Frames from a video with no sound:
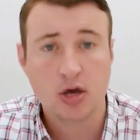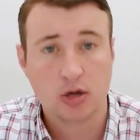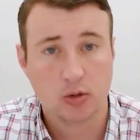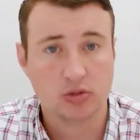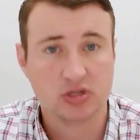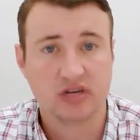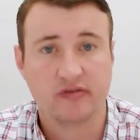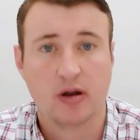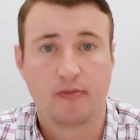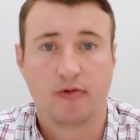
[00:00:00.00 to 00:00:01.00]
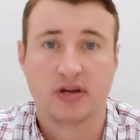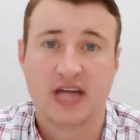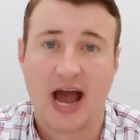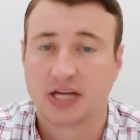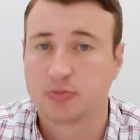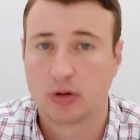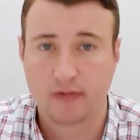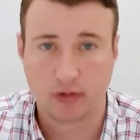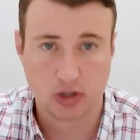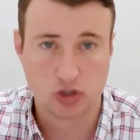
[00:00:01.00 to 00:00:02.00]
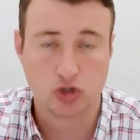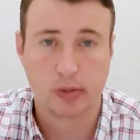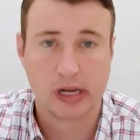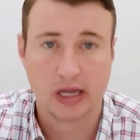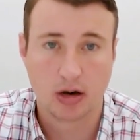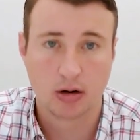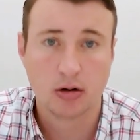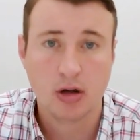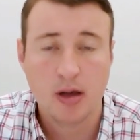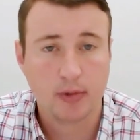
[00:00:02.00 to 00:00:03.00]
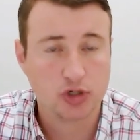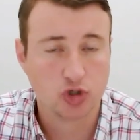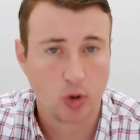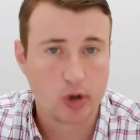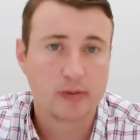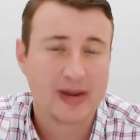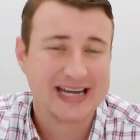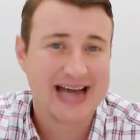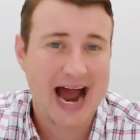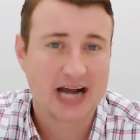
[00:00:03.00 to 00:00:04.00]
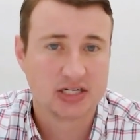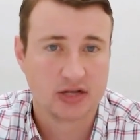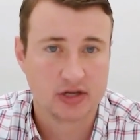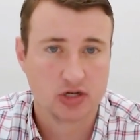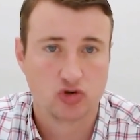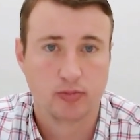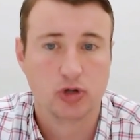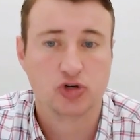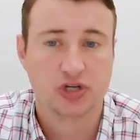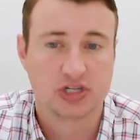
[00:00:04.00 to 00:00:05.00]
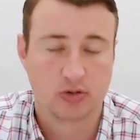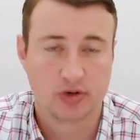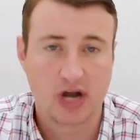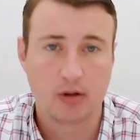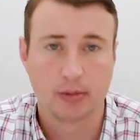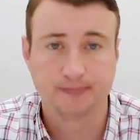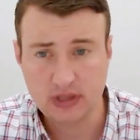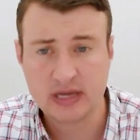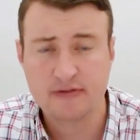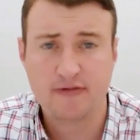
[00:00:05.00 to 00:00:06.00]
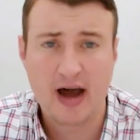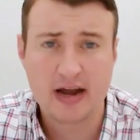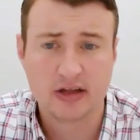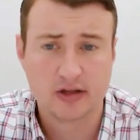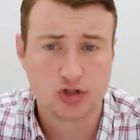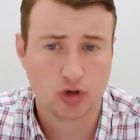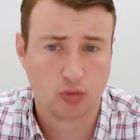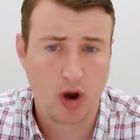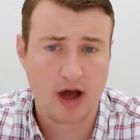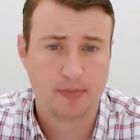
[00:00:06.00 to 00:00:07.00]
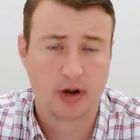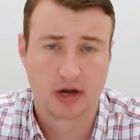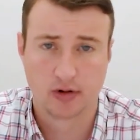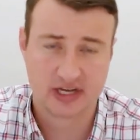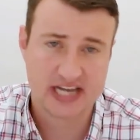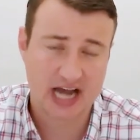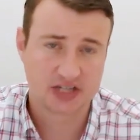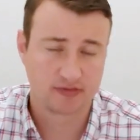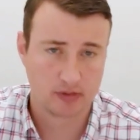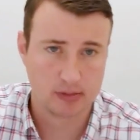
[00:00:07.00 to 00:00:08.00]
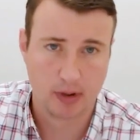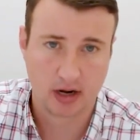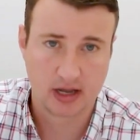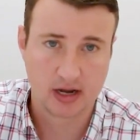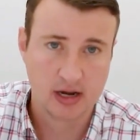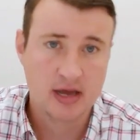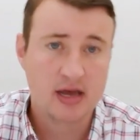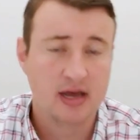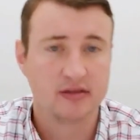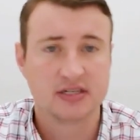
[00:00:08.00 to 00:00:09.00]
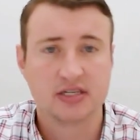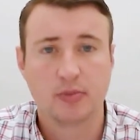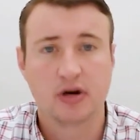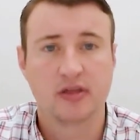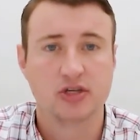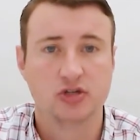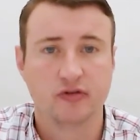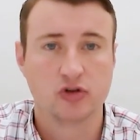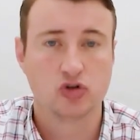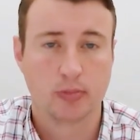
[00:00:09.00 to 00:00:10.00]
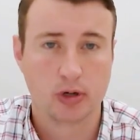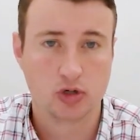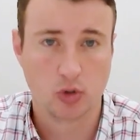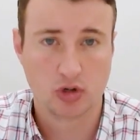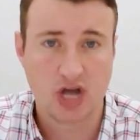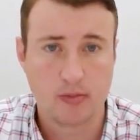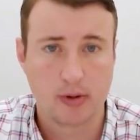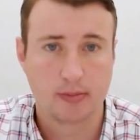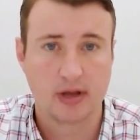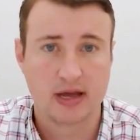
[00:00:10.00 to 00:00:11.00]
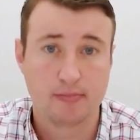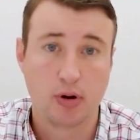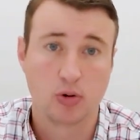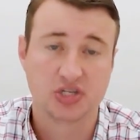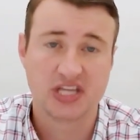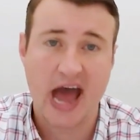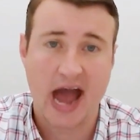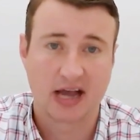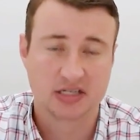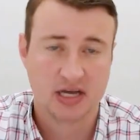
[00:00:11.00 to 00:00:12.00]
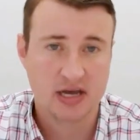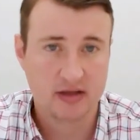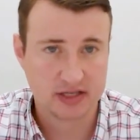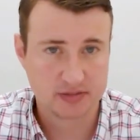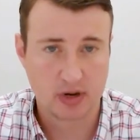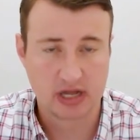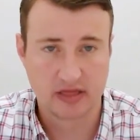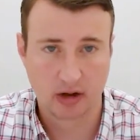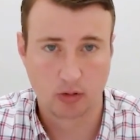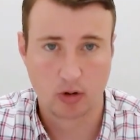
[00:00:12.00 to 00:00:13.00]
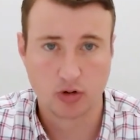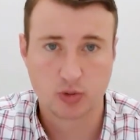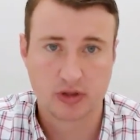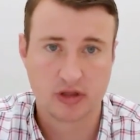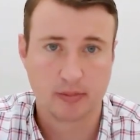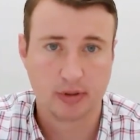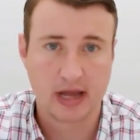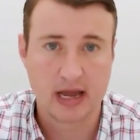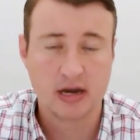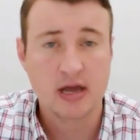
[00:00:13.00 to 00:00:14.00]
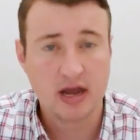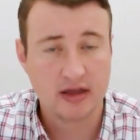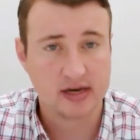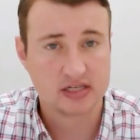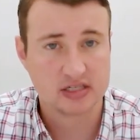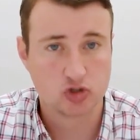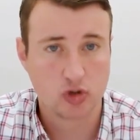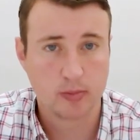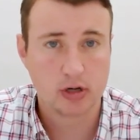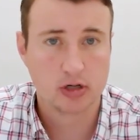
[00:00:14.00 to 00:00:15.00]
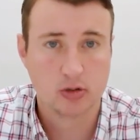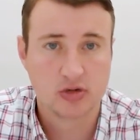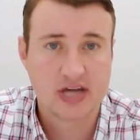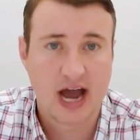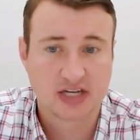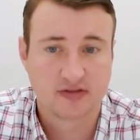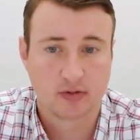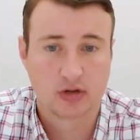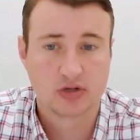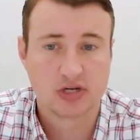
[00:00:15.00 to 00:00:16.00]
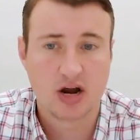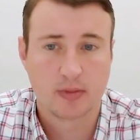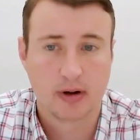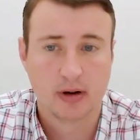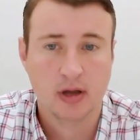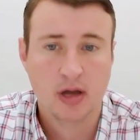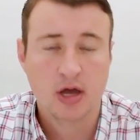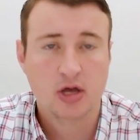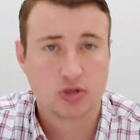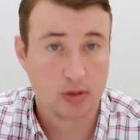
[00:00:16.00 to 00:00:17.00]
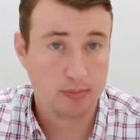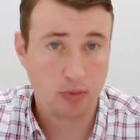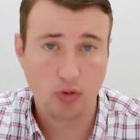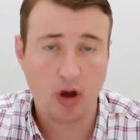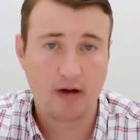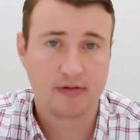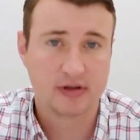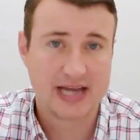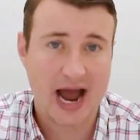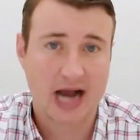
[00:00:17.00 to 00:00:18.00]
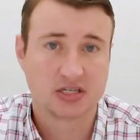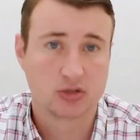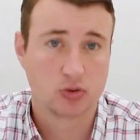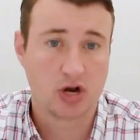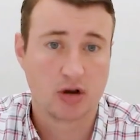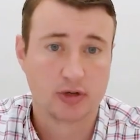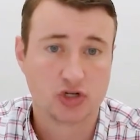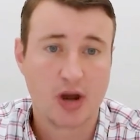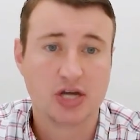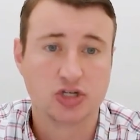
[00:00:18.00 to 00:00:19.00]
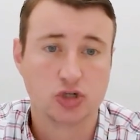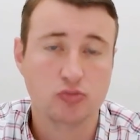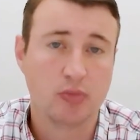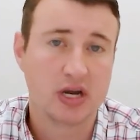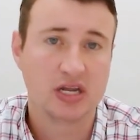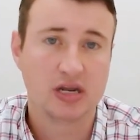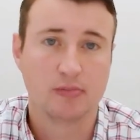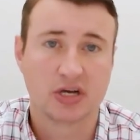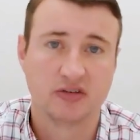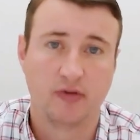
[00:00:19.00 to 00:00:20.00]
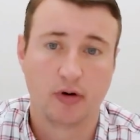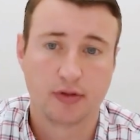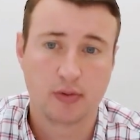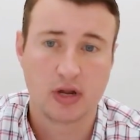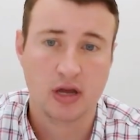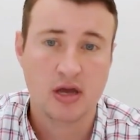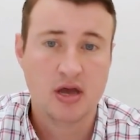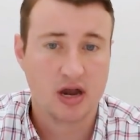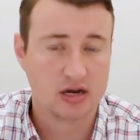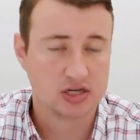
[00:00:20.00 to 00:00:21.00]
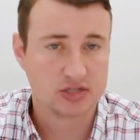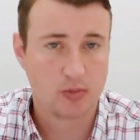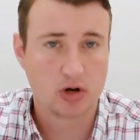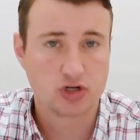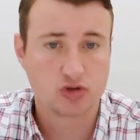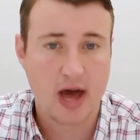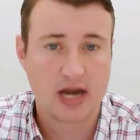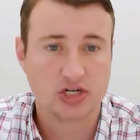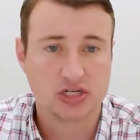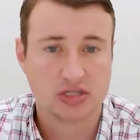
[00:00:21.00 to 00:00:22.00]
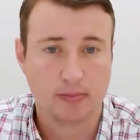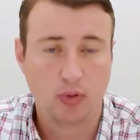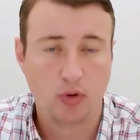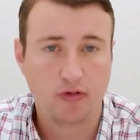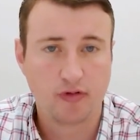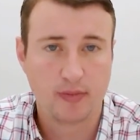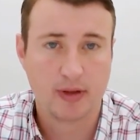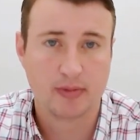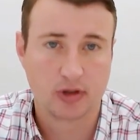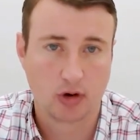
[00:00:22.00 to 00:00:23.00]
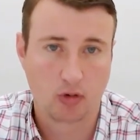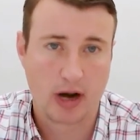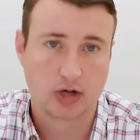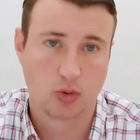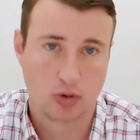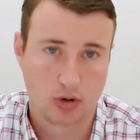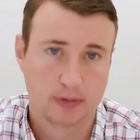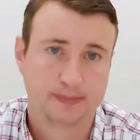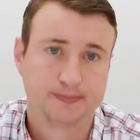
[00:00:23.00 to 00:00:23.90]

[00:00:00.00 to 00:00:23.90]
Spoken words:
You receive an upfront tax break for contributing here, but you're going to pay taxes on the distributions in retirement. And finally, there's your Roth bucket, or the tax-free bucket. And this is money that you've contributed to a retirement plan post-tax. This money then grows within the plan and then is distributed to you tax-free in retirement. So to pull off the taxless retirement strategy, you might need a mix of all three. And a smart strategy is to pull from them in the correct order.